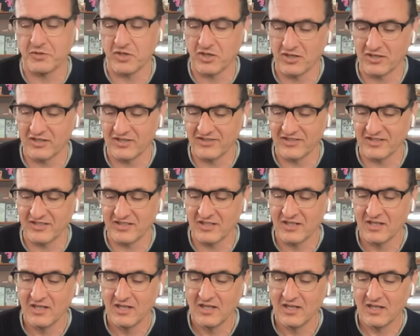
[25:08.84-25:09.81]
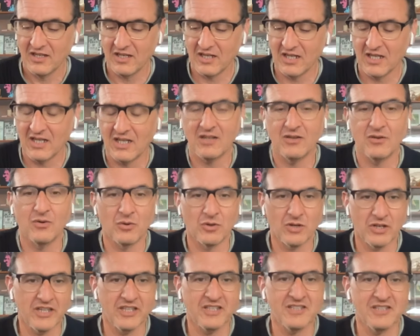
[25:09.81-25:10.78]
partisan uh,
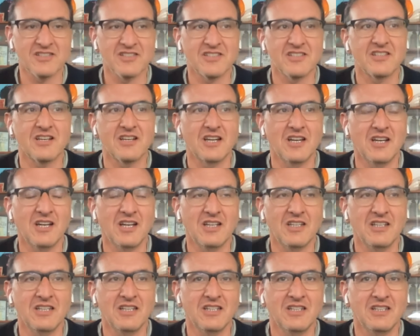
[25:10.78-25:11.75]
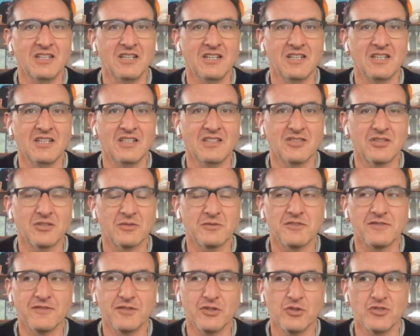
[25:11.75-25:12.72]
organs uh, in in terms
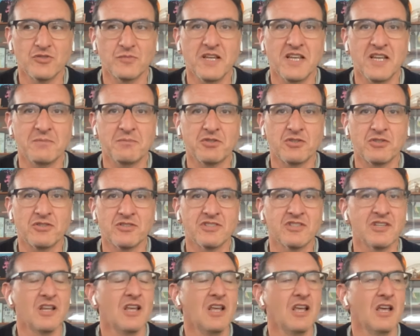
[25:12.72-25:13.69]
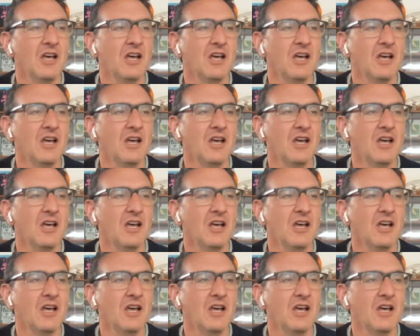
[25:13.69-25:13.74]
of newspapers.